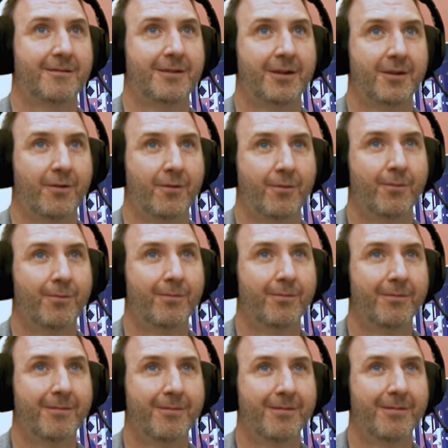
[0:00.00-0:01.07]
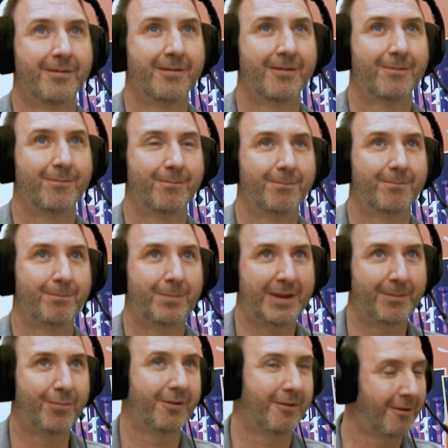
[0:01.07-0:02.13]
you know,
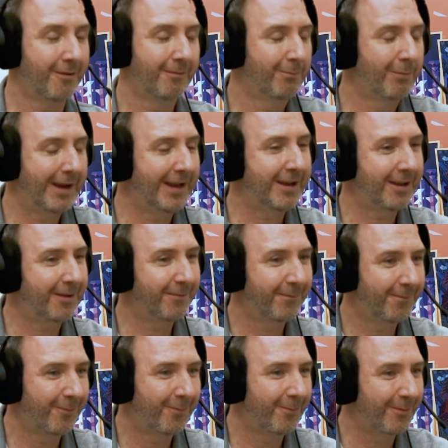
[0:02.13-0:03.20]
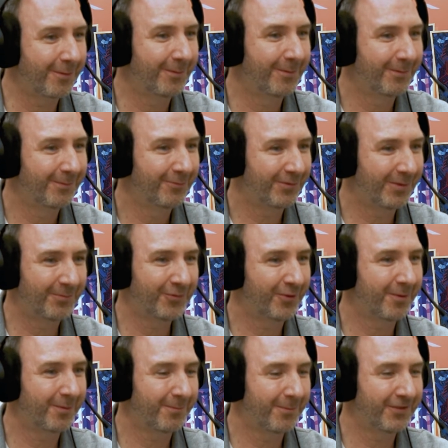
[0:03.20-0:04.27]
people are waiting for some
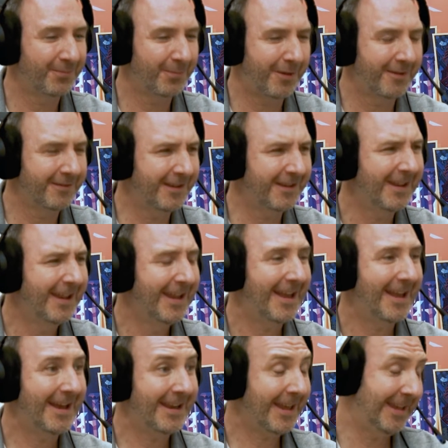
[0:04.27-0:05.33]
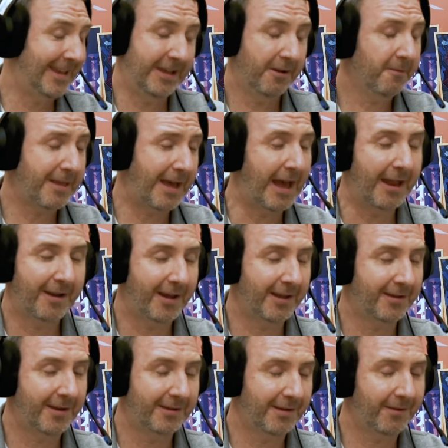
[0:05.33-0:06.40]
sort of response. And and I hear that. I,
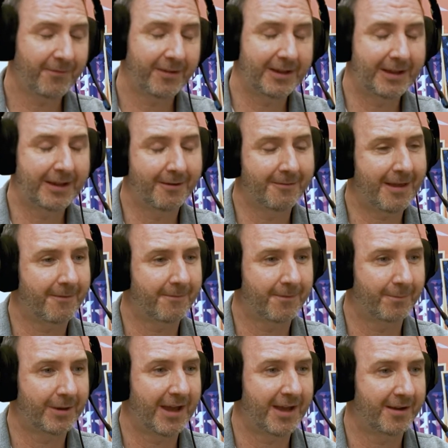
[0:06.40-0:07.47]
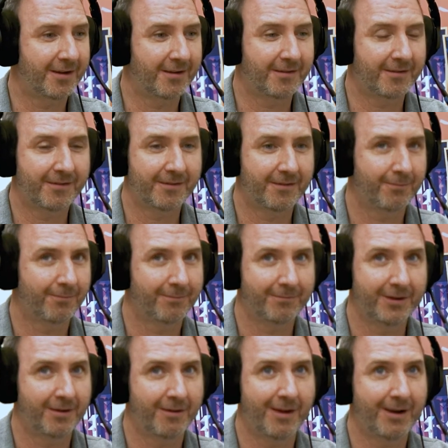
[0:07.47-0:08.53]
I definitely hear that from candidates.
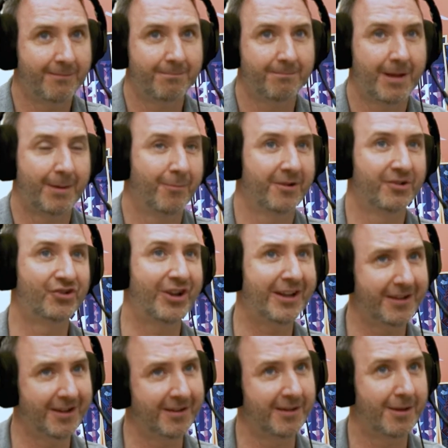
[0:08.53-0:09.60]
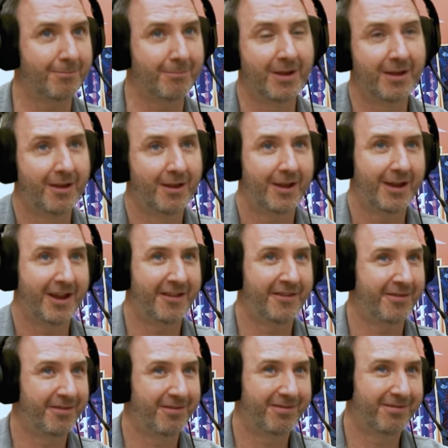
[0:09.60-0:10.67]
You know, I, I'm rejecting them
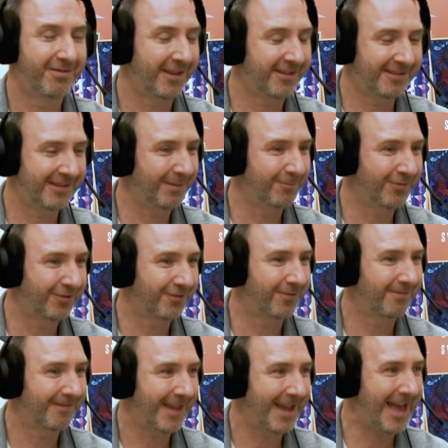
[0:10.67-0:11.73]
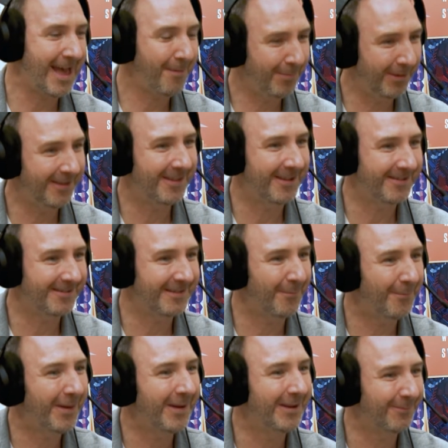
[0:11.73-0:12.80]
and they seem just happy that
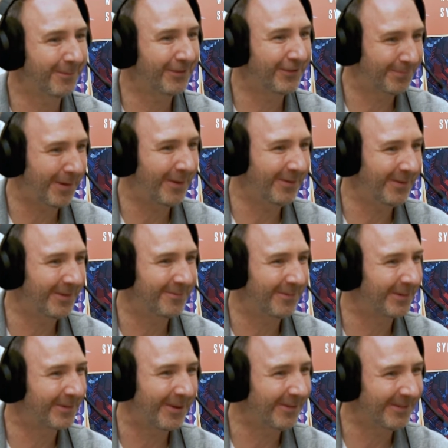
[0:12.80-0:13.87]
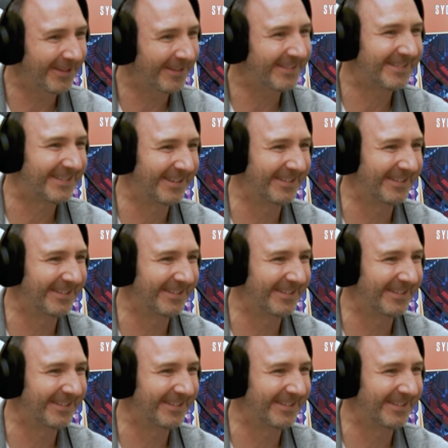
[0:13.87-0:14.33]
somebody responded regardless.